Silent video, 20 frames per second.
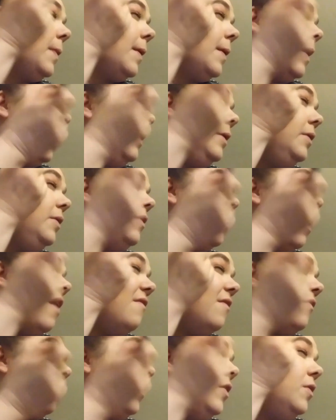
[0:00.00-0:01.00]
I do have
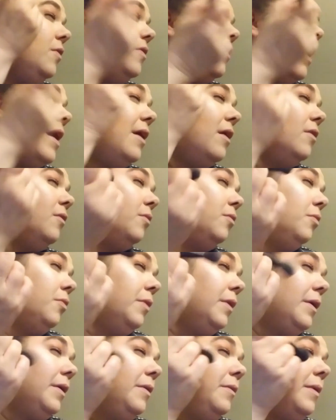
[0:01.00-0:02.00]
a few that are
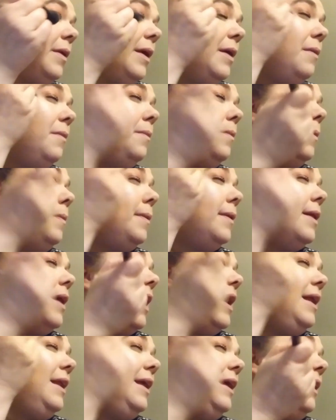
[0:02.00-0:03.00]
really, really
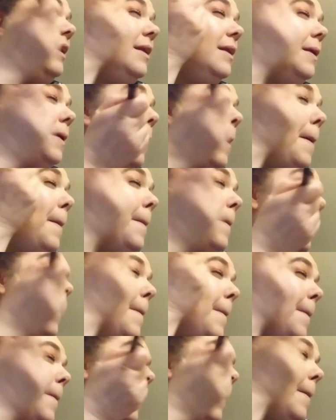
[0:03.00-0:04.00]
blinding.
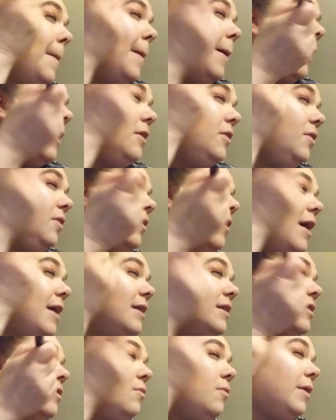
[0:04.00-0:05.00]
I do
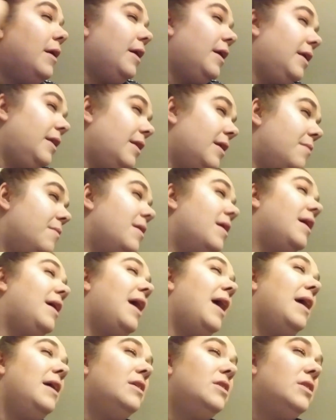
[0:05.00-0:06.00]
like wearing them
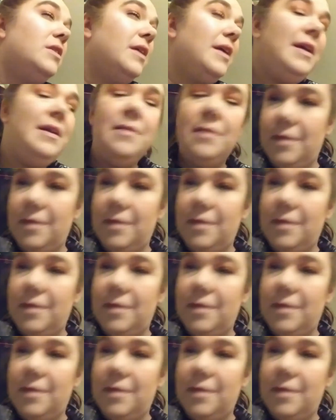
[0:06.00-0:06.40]
occasionally.